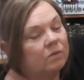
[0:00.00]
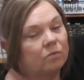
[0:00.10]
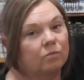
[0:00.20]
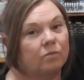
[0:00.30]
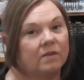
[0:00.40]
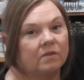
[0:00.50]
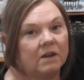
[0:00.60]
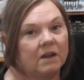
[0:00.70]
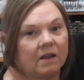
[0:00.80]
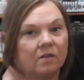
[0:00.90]
was rusty,
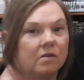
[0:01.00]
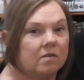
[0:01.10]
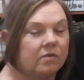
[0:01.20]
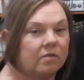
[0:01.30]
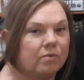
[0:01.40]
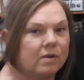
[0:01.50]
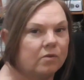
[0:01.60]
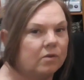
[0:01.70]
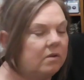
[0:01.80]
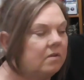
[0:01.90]
it had surface
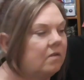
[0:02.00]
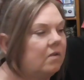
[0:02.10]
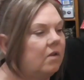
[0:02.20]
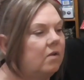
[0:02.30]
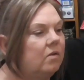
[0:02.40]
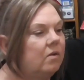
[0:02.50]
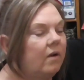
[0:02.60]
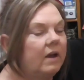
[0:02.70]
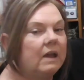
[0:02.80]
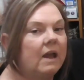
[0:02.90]
rust on it, so
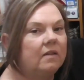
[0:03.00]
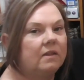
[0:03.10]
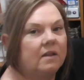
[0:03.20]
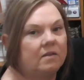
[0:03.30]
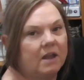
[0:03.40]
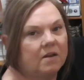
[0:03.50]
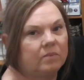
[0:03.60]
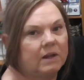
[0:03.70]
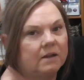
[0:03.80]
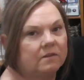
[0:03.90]
I had that
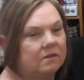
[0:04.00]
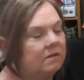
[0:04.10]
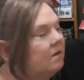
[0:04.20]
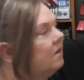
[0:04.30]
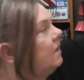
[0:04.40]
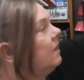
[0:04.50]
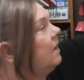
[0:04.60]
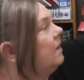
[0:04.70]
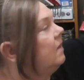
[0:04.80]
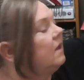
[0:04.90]
sandblasted,
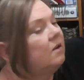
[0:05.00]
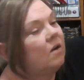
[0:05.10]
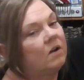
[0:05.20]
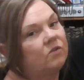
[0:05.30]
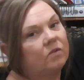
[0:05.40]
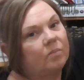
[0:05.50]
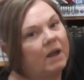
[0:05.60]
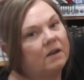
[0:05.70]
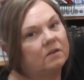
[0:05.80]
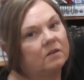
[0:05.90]
and then I just
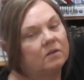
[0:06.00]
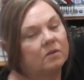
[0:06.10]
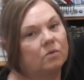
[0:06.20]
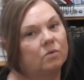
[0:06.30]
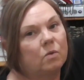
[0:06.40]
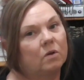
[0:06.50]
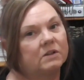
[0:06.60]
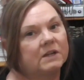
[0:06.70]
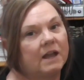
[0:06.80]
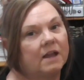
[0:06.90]
painted good
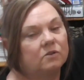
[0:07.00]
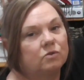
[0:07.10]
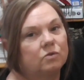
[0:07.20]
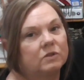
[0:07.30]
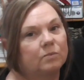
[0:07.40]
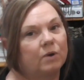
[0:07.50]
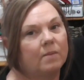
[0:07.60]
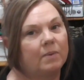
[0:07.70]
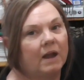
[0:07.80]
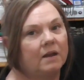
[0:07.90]
quality outdoor spray
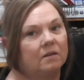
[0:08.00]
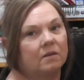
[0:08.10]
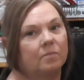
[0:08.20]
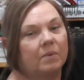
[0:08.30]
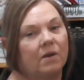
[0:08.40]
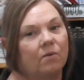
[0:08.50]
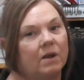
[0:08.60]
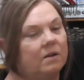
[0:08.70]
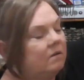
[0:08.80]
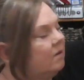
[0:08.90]
paint, the
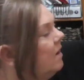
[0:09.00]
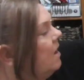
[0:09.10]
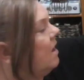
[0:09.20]
background,